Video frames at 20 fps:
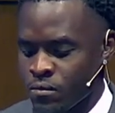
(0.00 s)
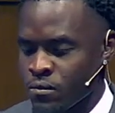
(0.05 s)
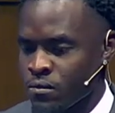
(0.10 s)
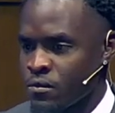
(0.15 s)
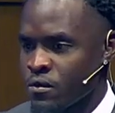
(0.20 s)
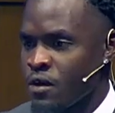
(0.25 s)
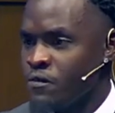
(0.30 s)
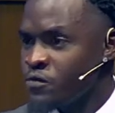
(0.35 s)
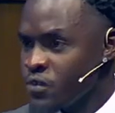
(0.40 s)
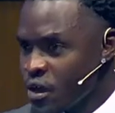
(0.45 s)

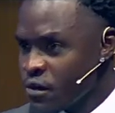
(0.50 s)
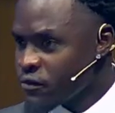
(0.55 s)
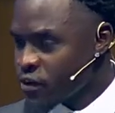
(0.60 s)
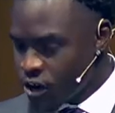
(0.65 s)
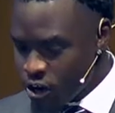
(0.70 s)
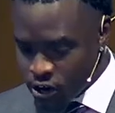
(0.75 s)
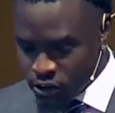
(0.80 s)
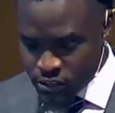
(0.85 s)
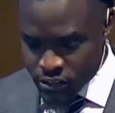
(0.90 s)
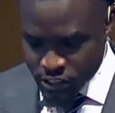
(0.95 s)
Have you ever
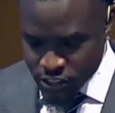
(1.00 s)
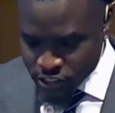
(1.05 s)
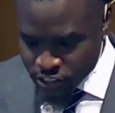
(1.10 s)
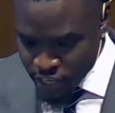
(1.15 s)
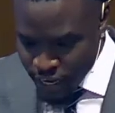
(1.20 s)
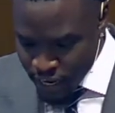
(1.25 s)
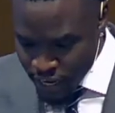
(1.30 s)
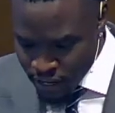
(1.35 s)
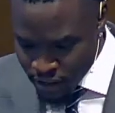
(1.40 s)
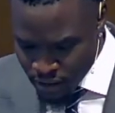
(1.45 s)
heard the
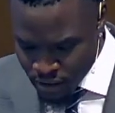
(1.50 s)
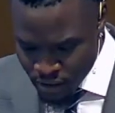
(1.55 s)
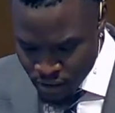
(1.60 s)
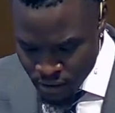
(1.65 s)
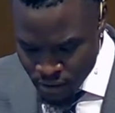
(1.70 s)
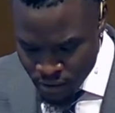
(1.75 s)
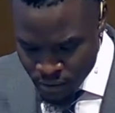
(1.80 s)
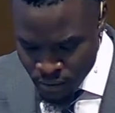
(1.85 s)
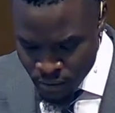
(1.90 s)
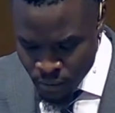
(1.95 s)
saying,
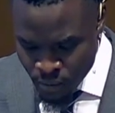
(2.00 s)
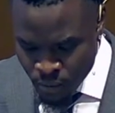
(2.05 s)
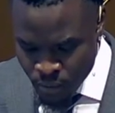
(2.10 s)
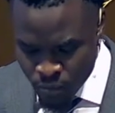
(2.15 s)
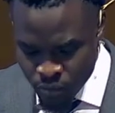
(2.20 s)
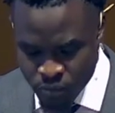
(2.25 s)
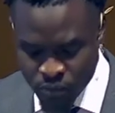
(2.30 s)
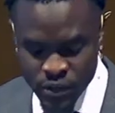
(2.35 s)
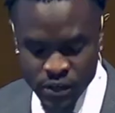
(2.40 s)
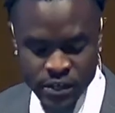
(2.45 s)

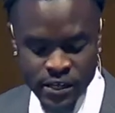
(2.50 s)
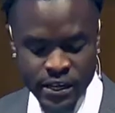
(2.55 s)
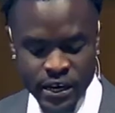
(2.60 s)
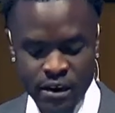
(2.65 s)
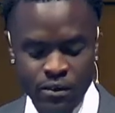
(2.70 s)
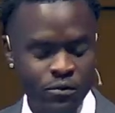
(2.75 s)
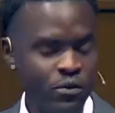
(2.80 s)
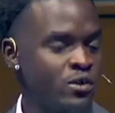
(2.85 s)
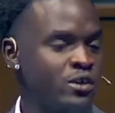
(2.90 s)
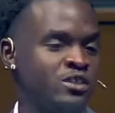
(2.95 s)
the
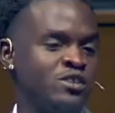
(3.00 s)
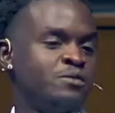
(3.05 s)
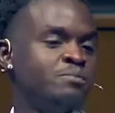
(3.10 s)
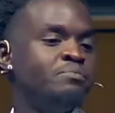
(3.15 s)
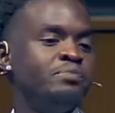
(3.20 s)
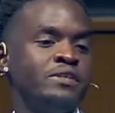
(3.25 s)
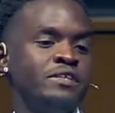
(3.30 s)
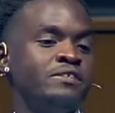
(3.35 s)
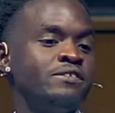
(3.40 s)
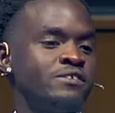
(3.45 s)
devil is
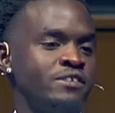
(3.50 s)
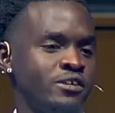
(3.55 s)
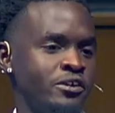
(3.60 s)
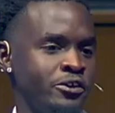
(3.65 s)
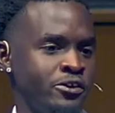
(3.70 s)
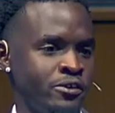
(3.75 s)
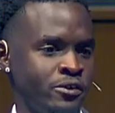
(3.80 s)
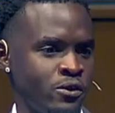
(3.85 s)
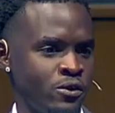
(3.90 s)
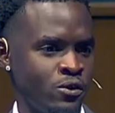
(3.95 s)

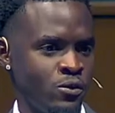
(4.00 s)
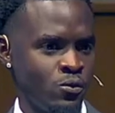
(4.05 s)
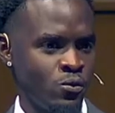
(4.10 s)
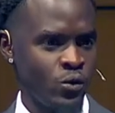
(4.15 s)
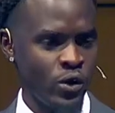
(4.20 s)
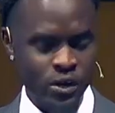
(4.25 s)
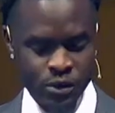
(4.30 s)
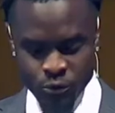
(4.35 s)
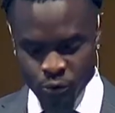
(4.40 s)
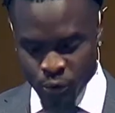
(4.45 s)
busier
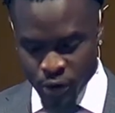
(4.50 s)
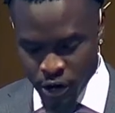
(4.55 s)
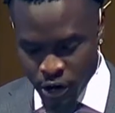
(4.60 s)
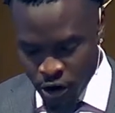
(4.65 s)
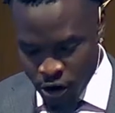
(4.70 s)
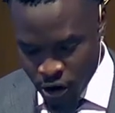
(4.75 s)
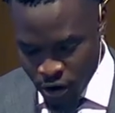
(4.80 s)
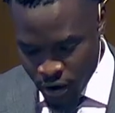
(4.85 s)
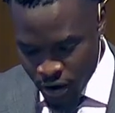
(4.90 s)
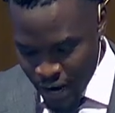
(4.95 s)
when we
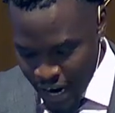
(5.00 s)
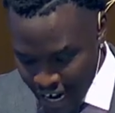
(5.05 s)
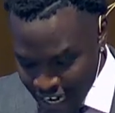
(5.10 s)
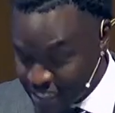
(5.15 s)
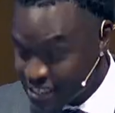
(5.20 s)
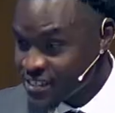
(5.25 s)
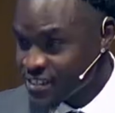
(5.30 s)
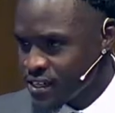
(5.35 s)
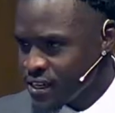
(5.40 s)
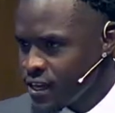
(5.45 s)
are
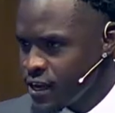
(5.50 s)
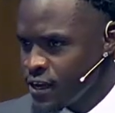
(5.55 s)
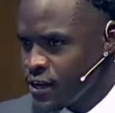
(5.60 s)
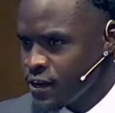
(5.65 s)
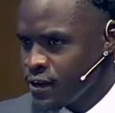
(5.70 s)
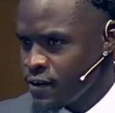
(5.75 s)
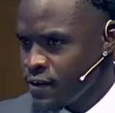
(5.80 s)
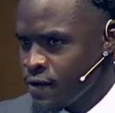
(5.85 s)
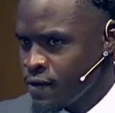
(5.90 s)
isolated?